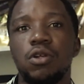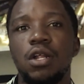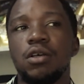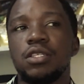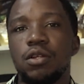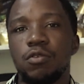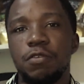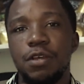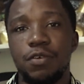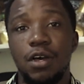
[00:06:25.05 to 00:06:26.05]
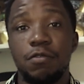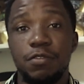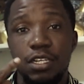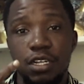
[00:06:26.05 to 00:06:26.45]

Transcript: So now instead of five, you have